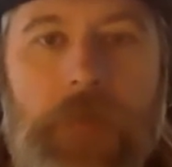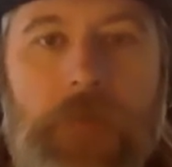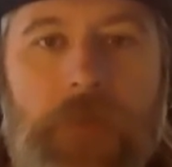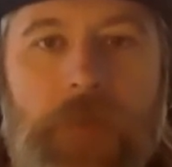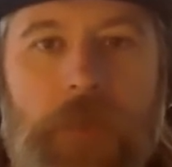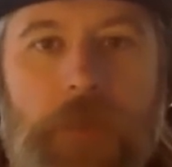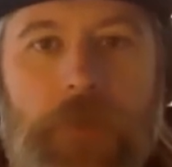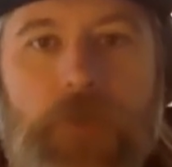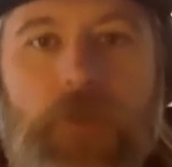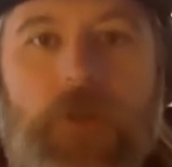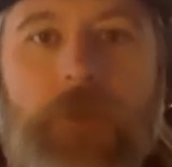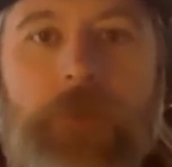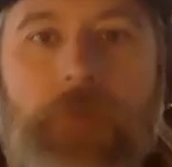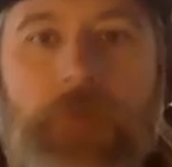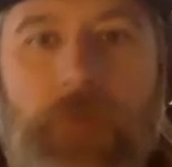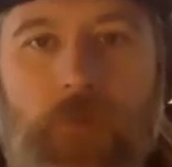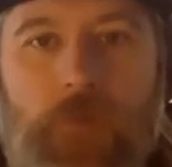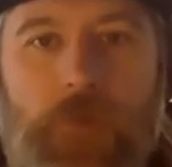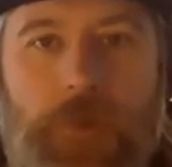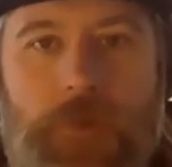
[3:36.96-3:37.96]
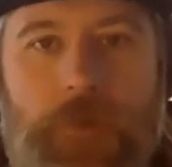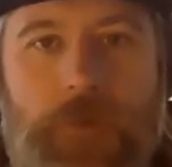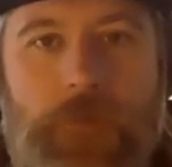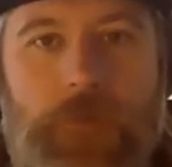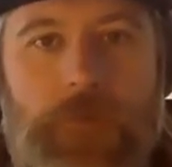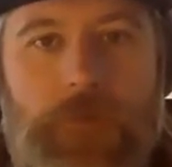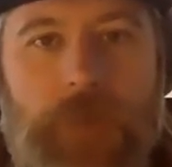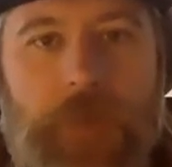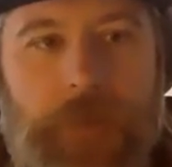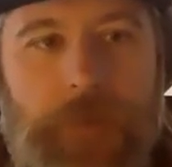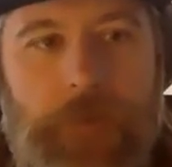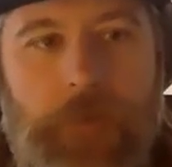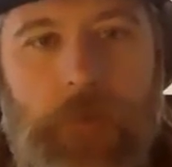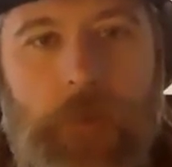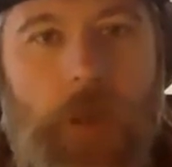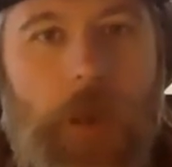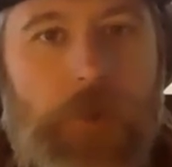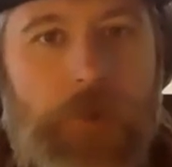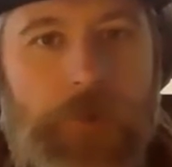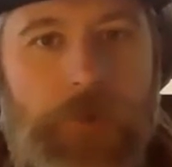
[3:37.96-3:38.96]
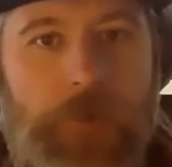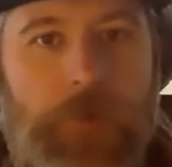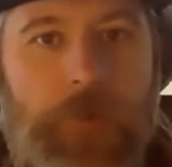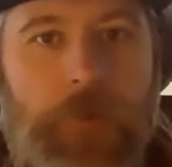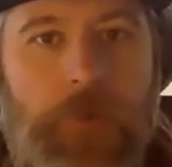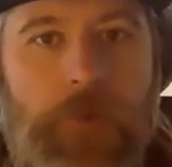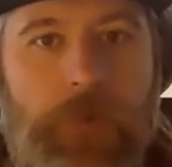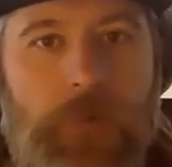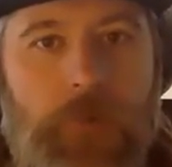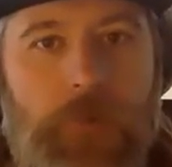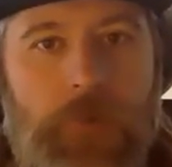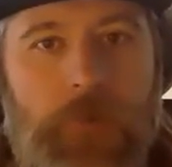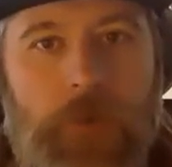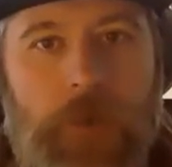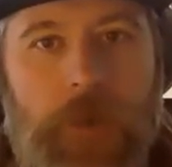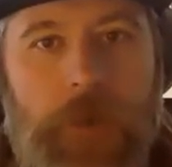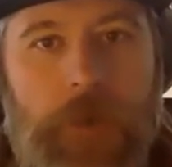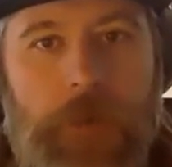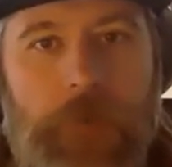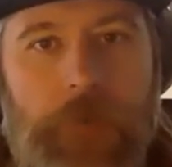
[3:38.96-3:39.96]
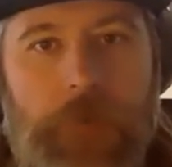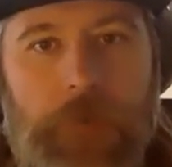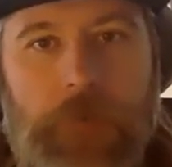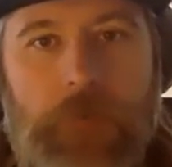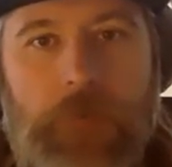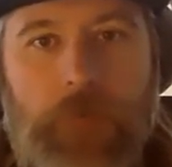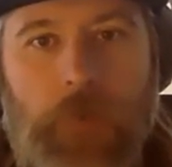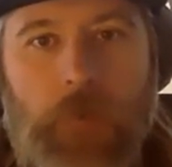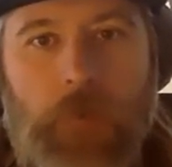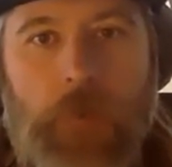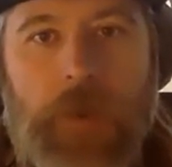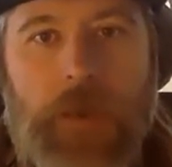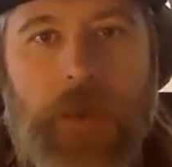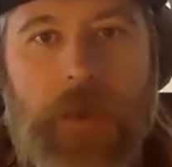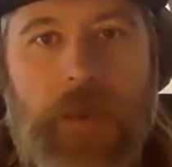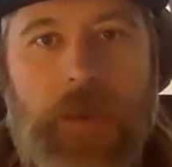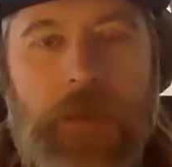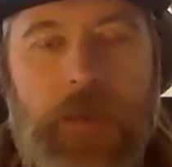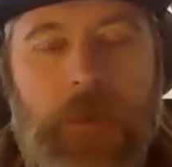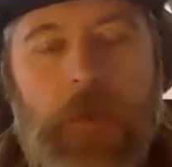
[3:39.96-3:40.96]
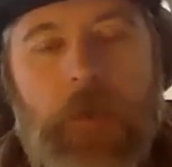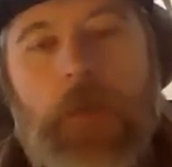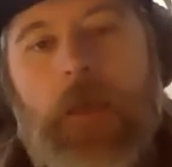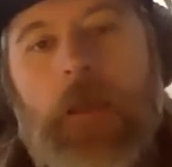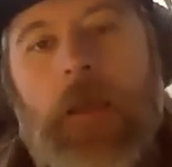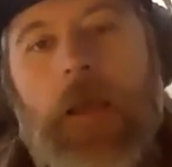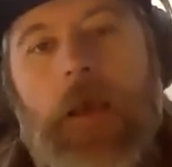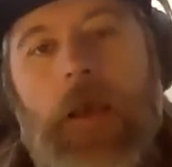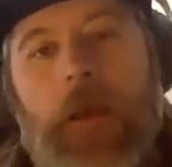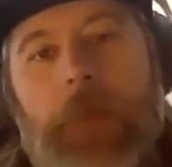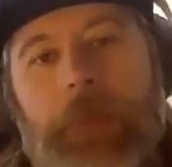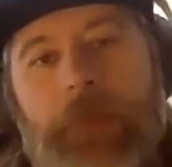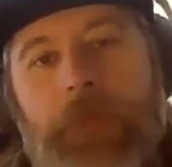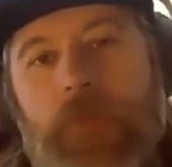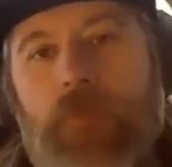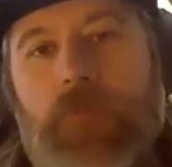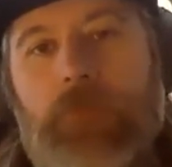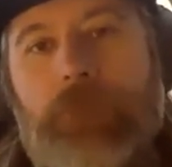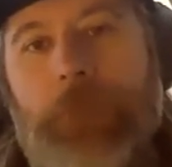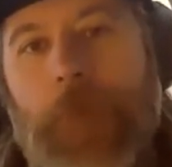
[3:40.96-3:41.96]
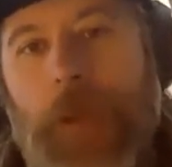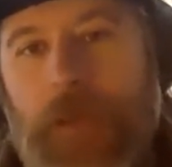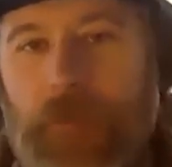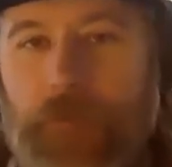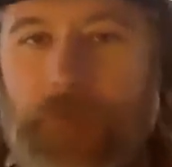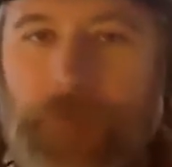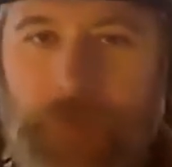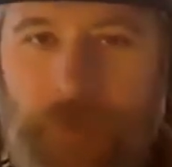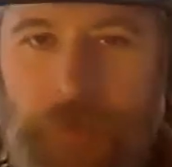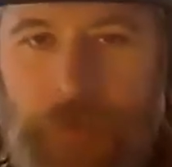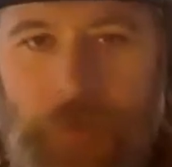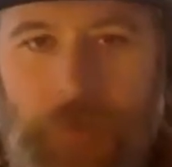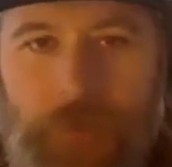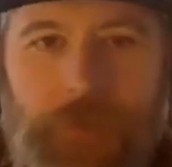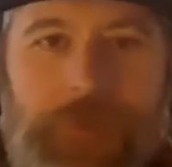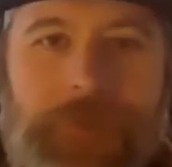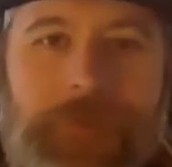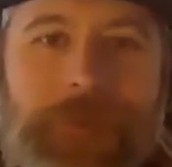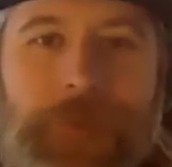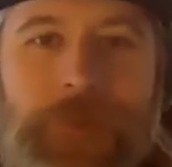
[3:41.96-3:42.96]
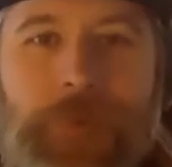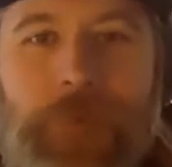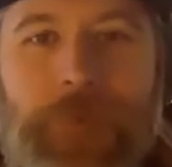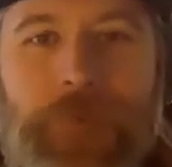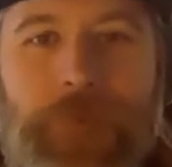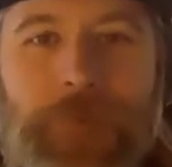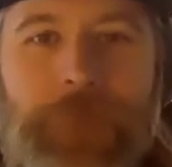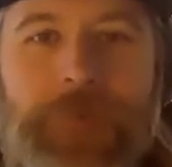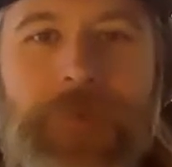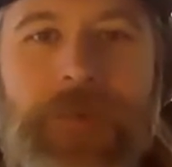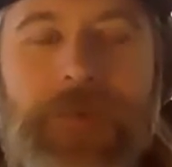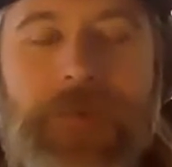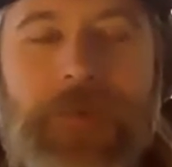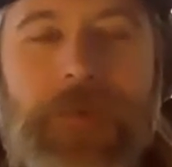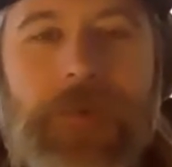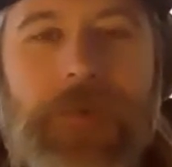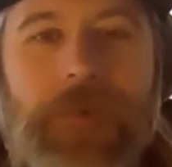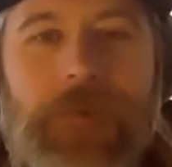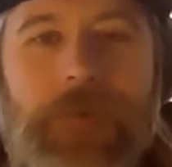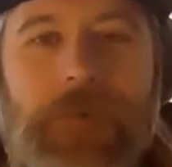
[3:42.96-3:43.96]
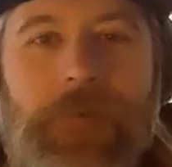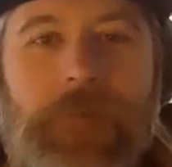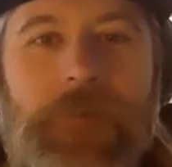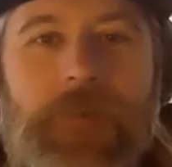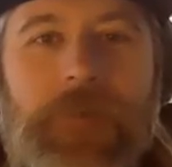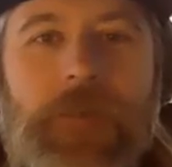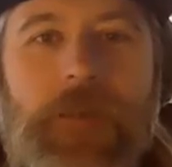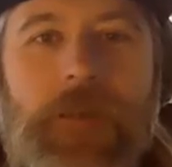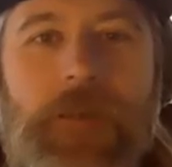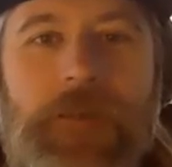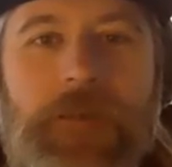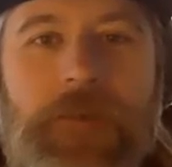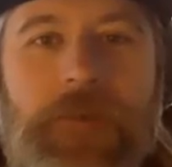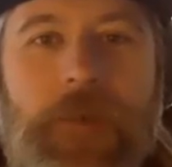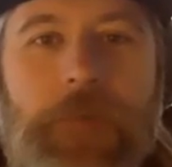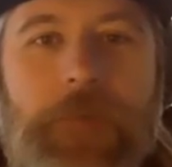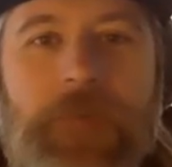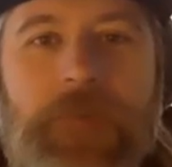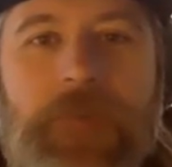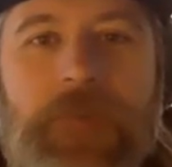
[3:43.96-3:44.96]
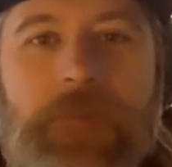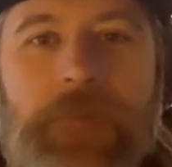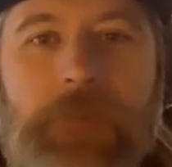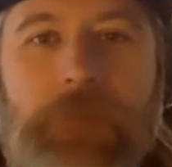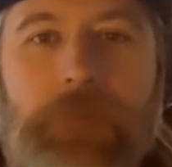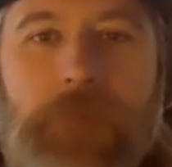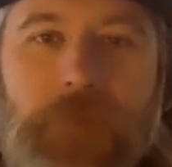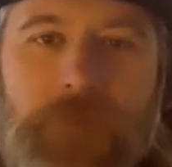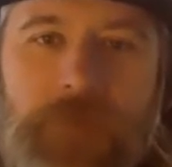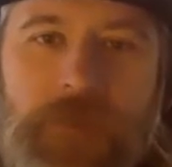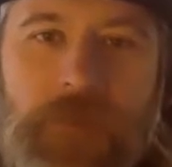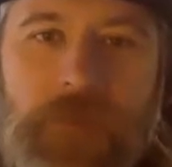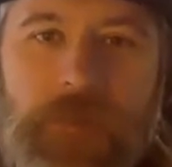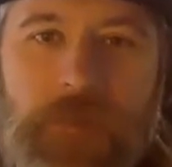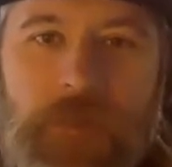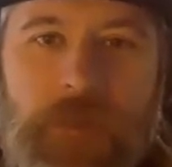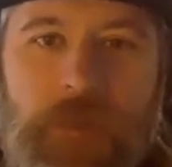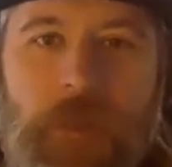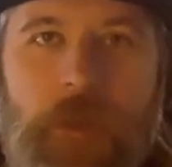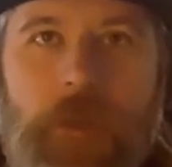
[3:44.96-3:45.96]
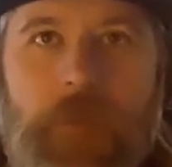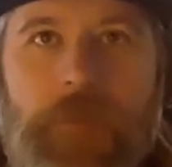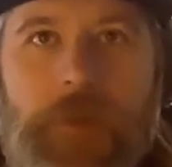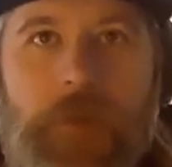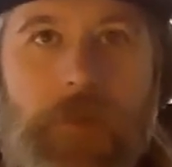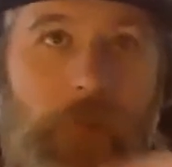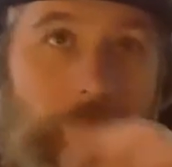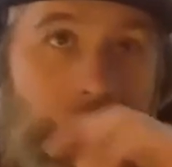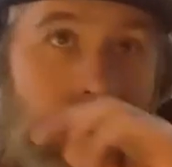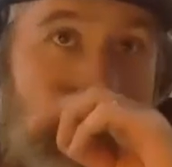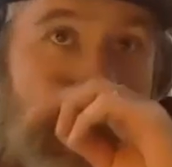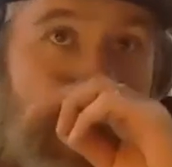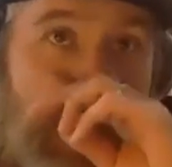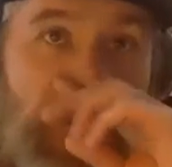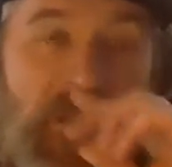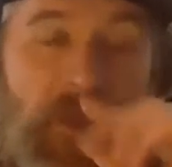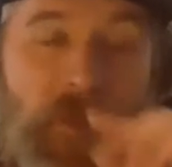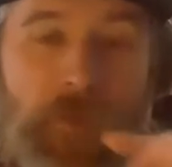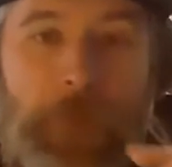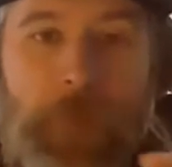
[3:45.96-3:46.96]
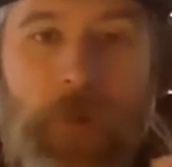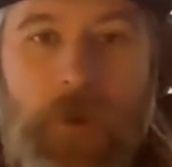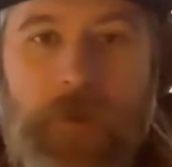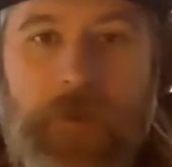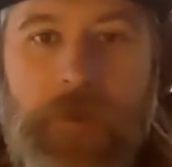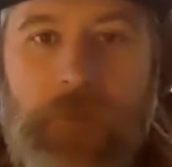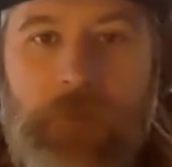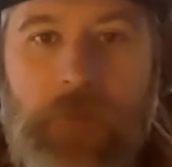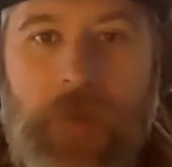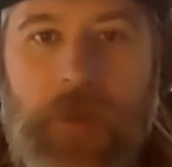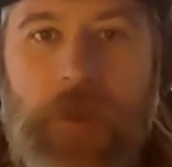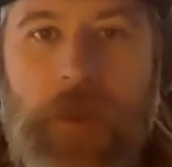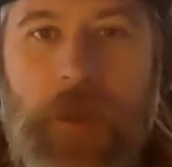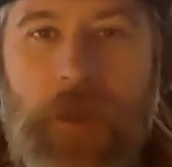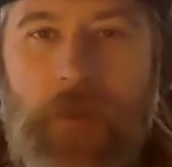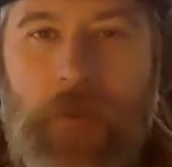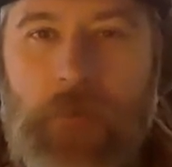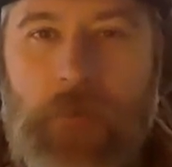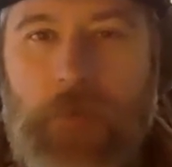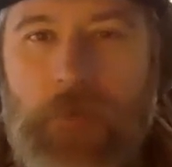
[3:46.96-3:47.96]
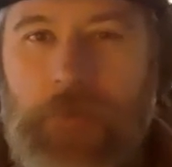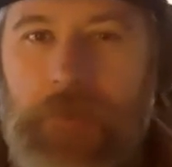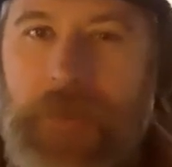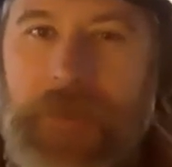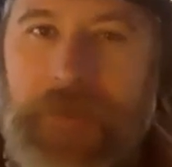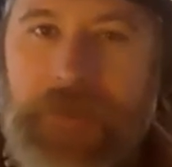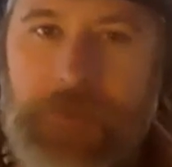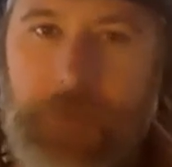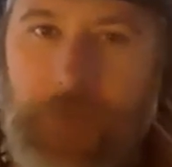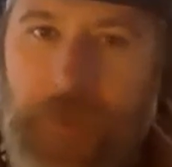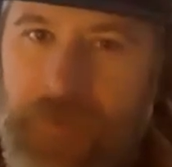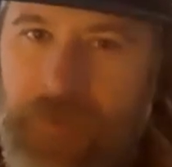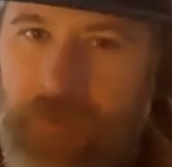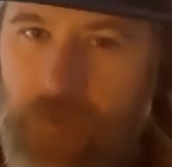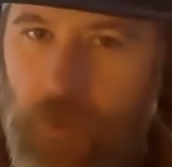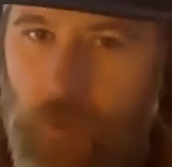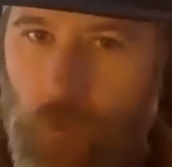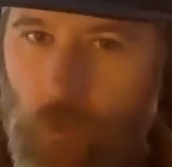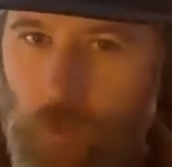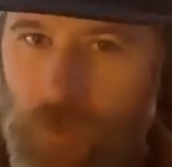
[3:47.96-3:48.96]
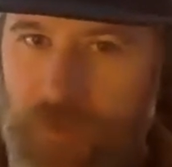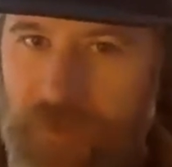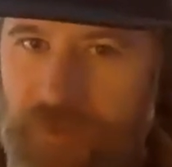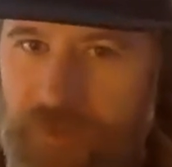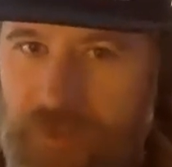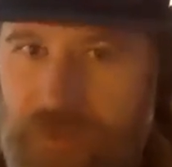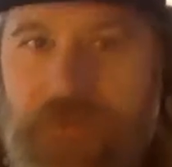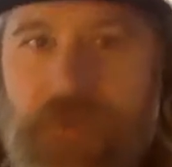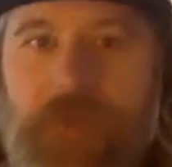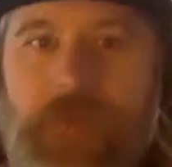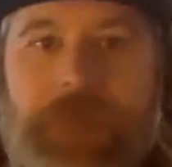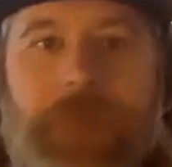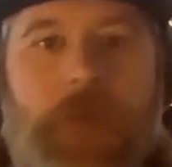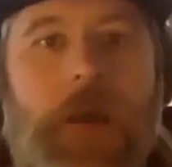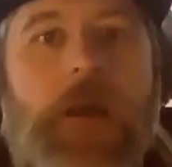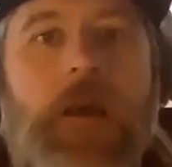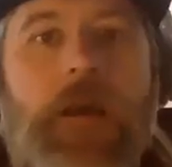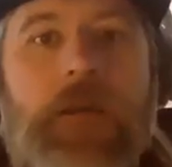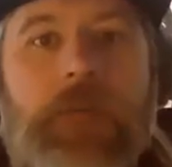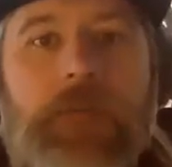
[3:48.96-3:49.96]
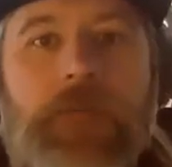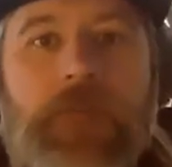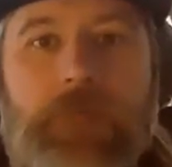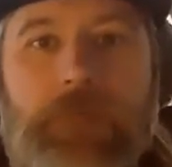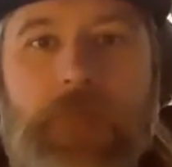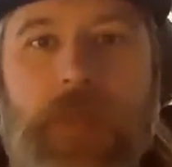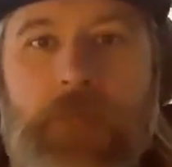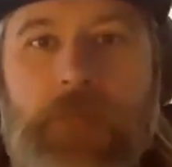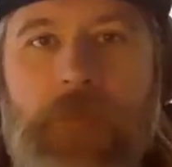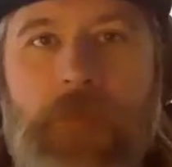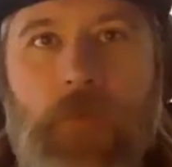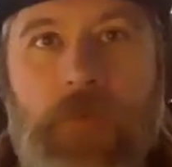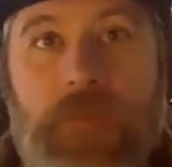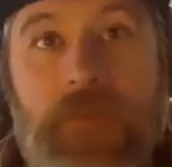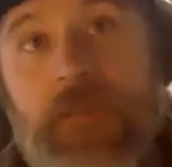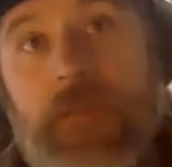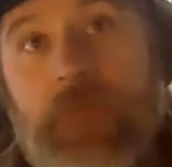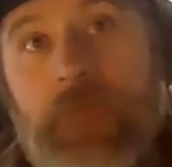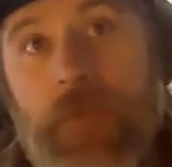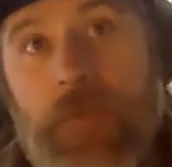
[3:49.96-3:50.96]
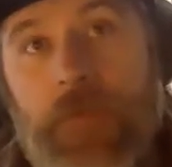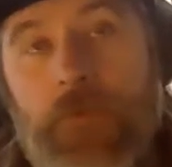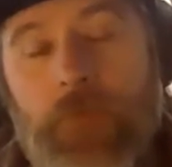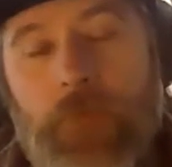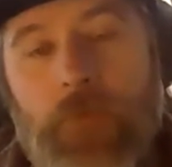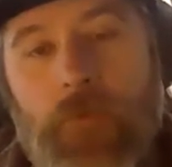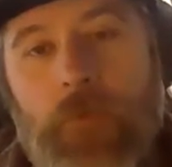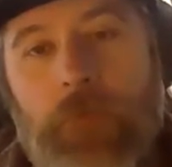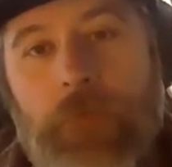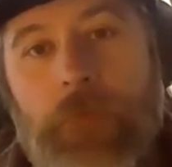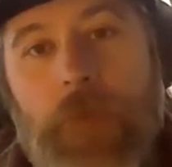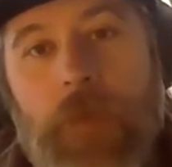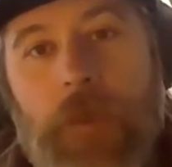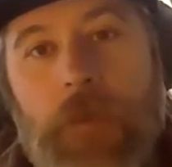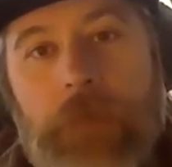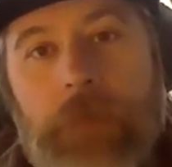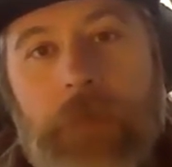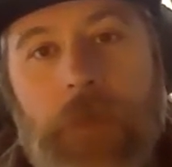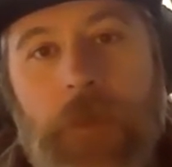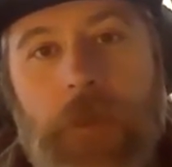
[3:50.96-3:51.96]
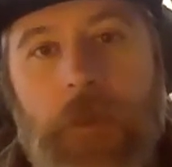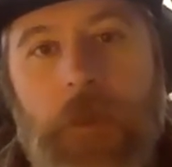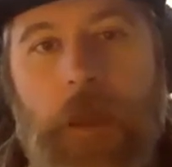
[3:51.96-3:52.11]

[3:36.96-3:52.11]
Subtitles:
In the interim, if you were to use like a 130 mil crank and then go to a 180, you might feel, a little bit of a discrepancy, but most of the cranks that are on the market right now on ladies' bikes are like 165 to maybe 172.5.